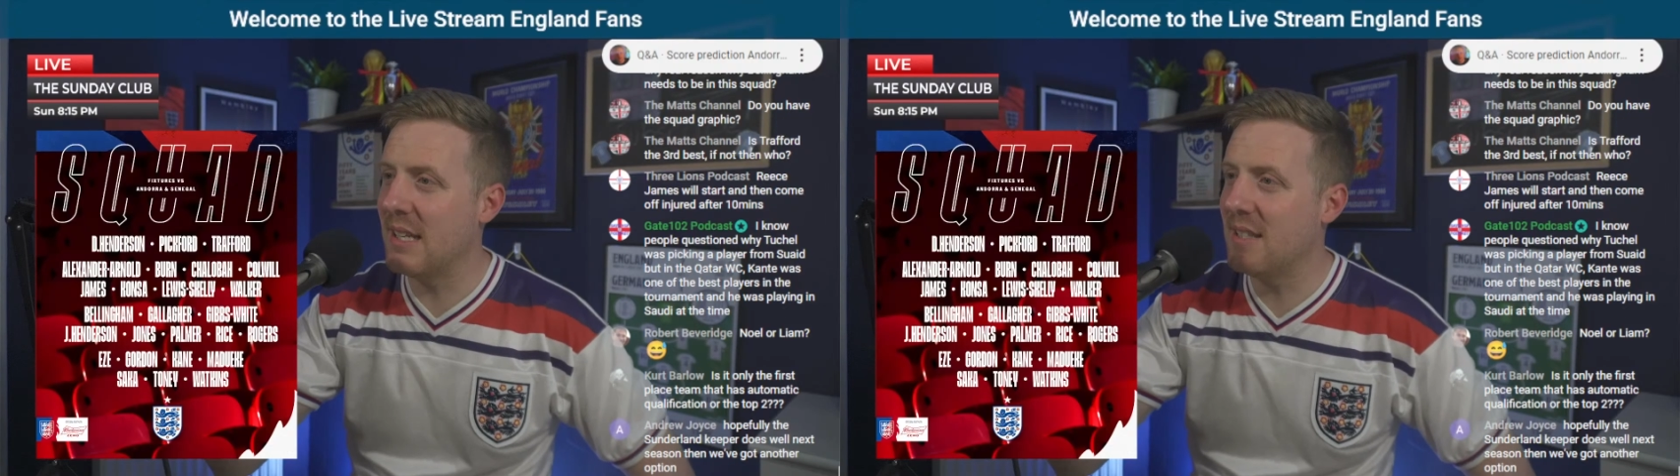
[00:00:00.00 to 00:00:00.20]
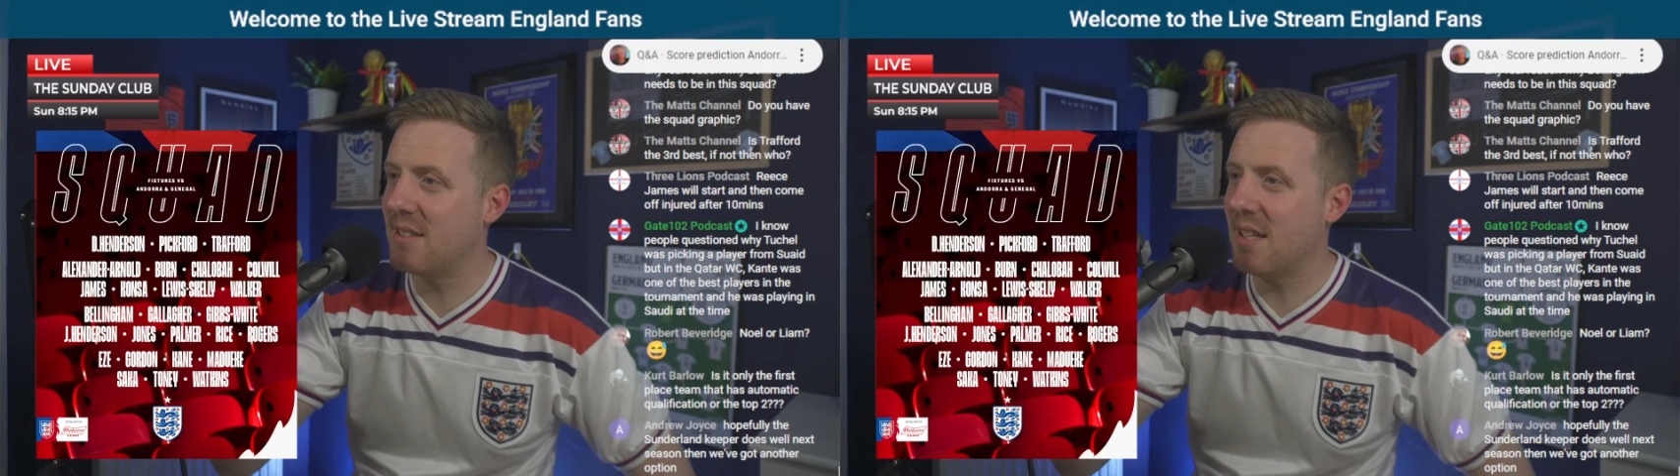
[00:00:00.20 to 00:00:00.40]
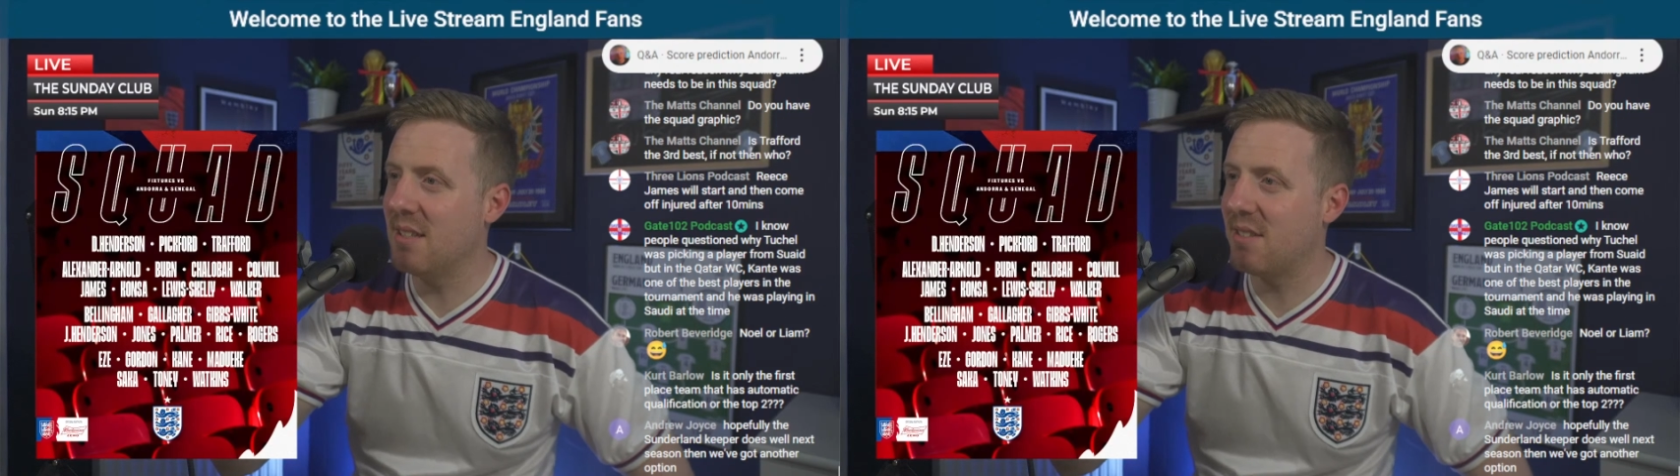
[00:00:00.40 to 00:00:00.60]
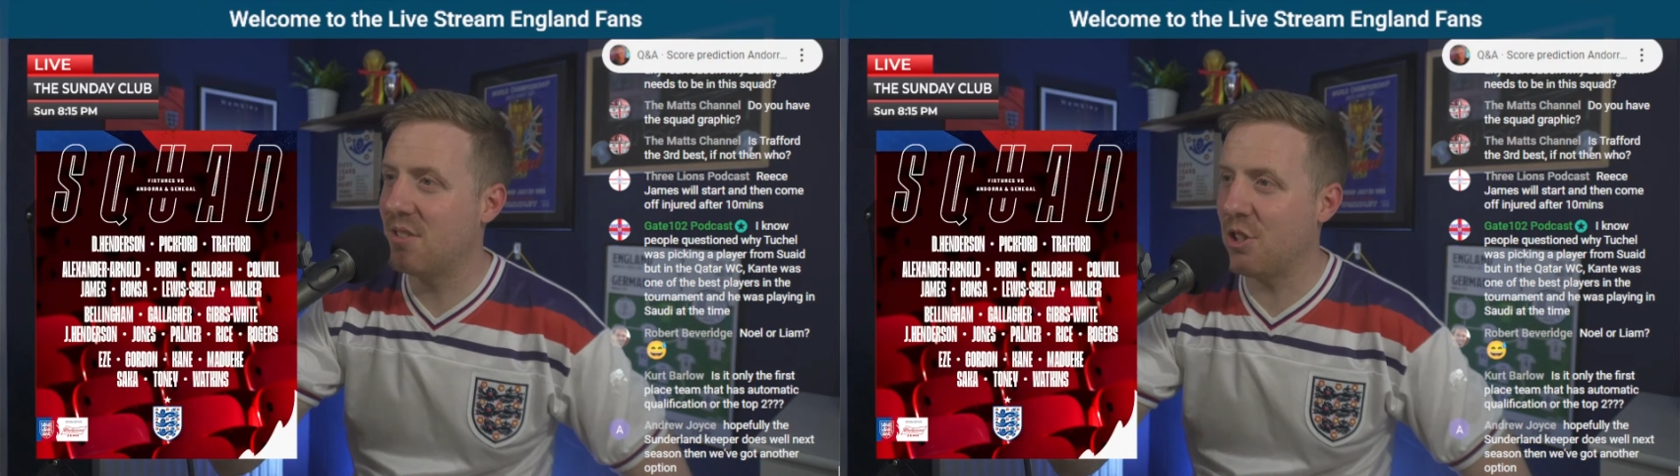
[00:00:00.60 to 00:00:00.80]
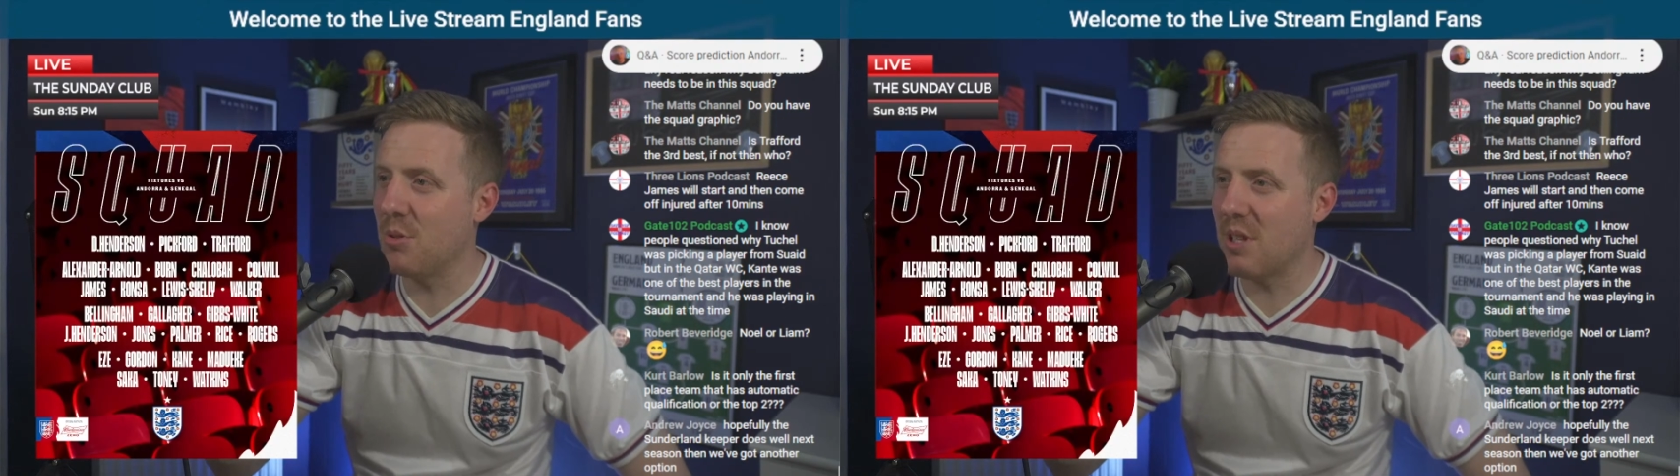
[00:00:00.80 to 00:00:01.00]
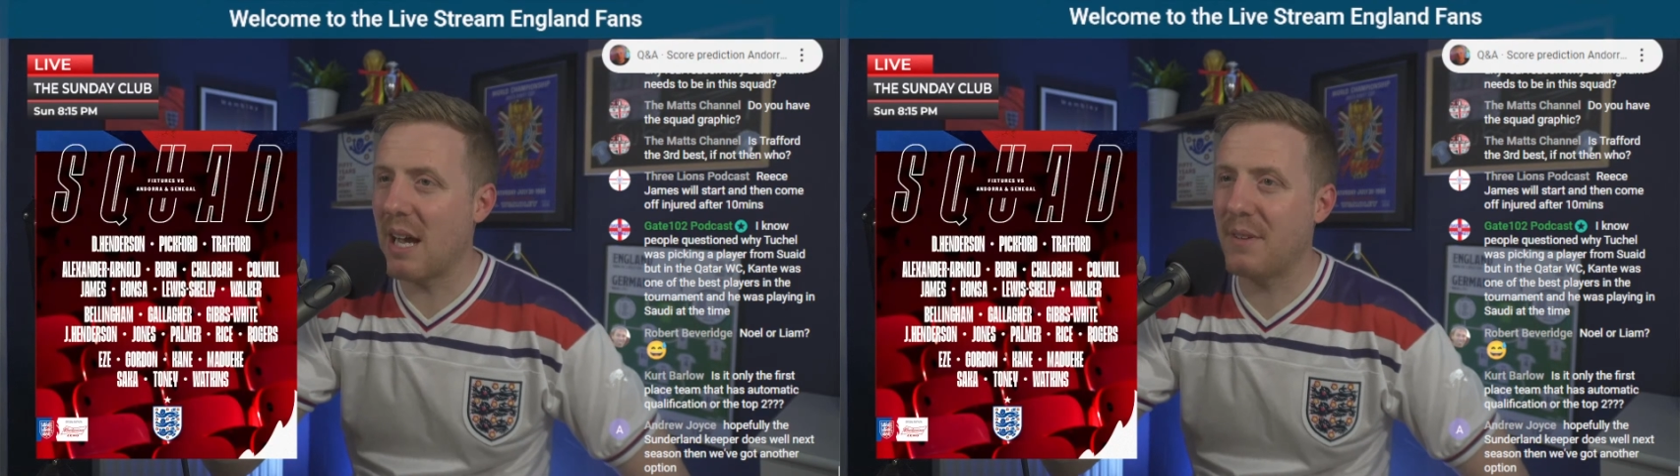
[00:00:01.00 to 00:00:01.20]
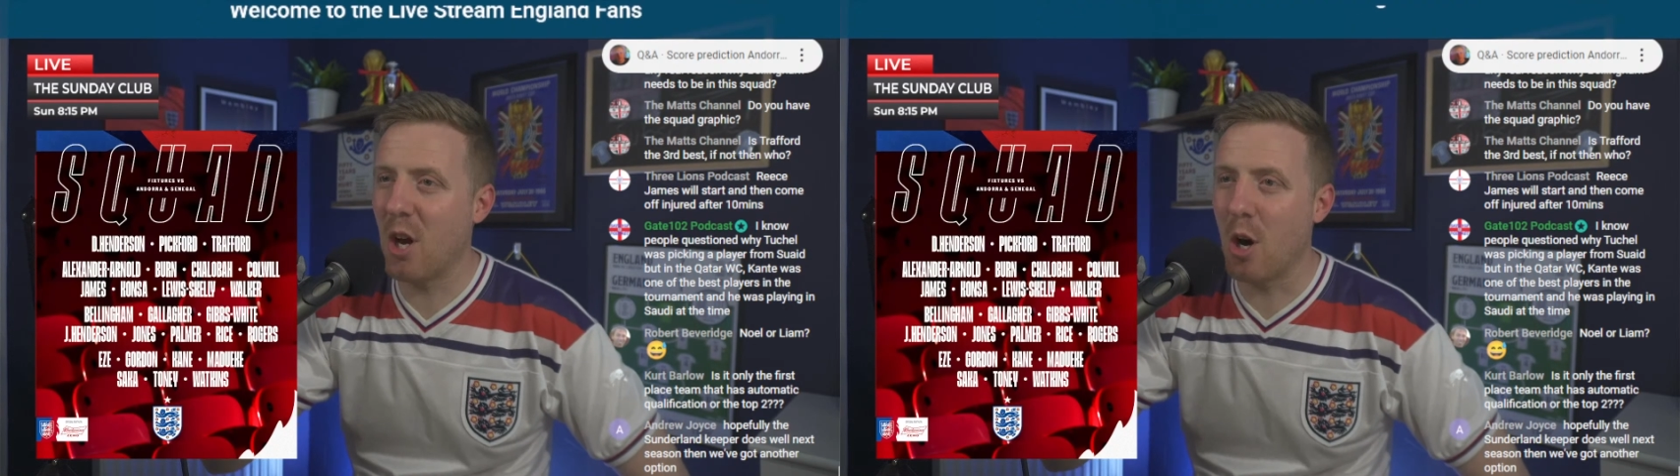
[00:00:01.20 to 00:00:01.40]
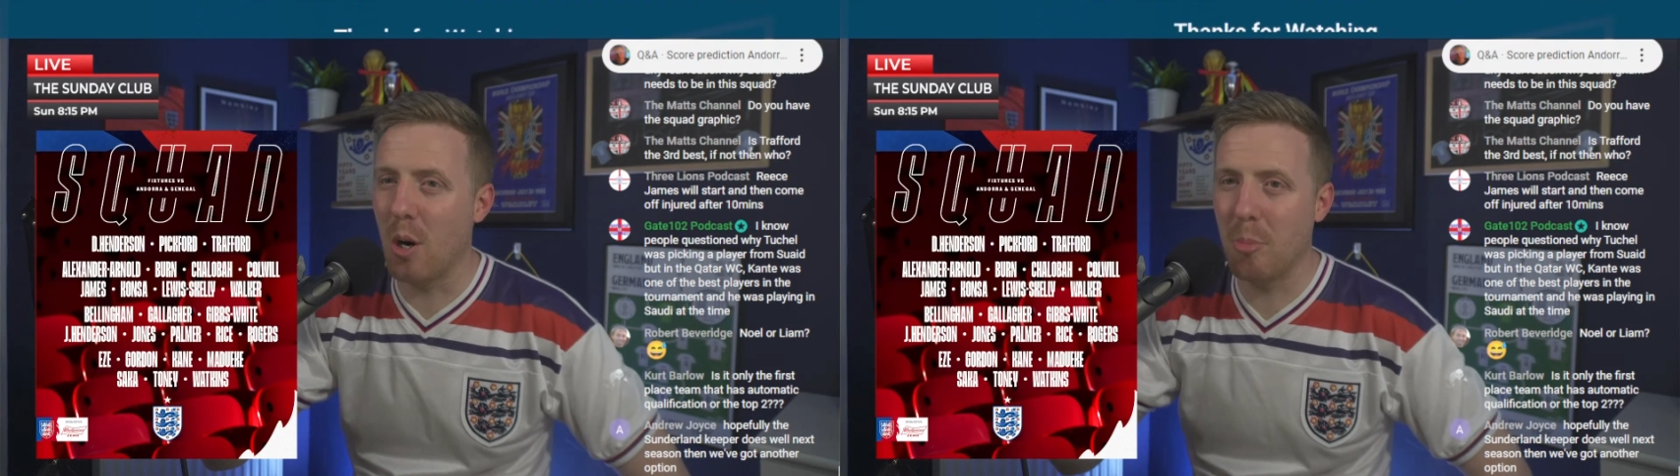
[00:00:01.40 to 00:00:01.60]
he's due to have an
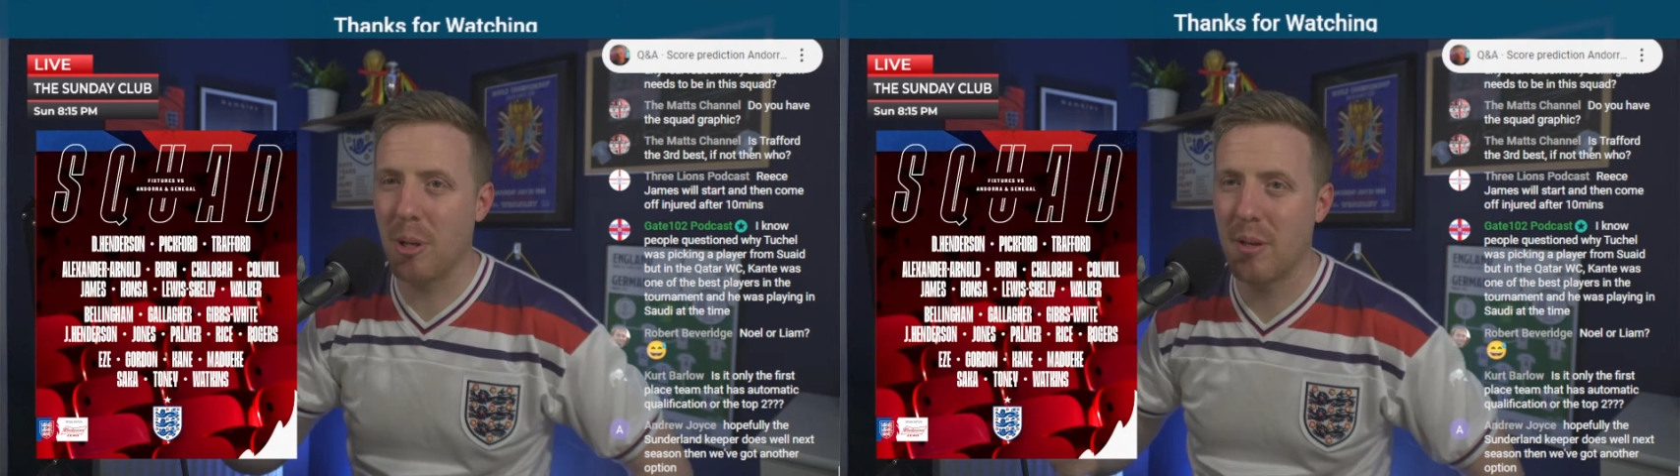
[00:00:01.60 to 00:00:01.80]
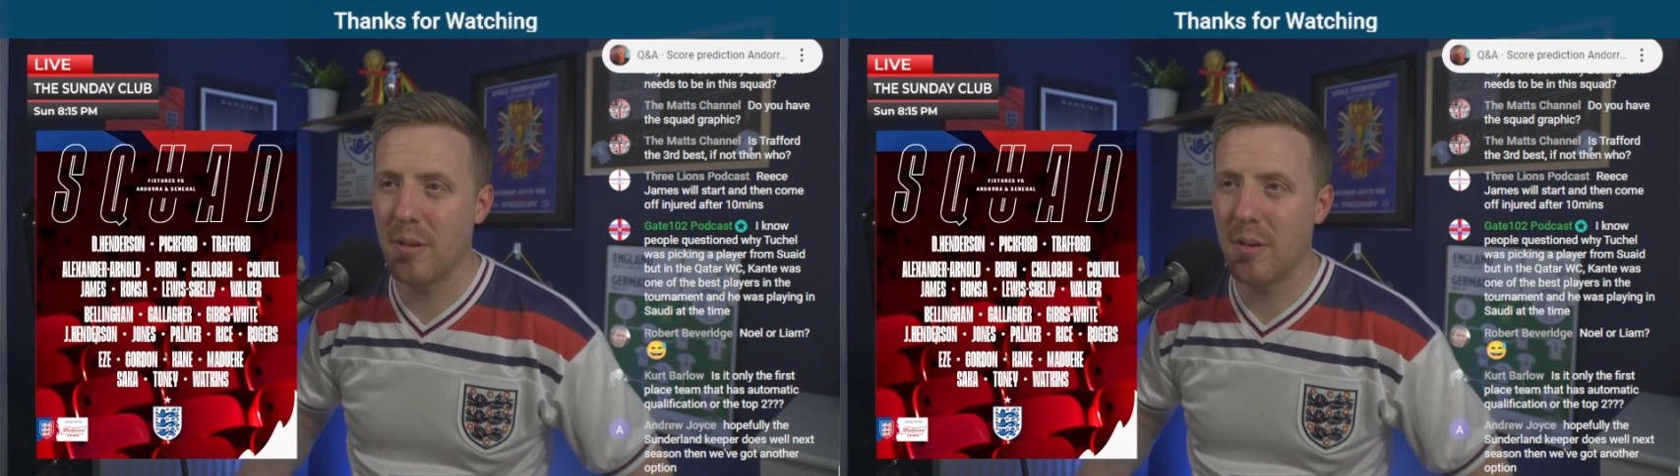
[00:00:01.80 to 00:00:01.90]
op.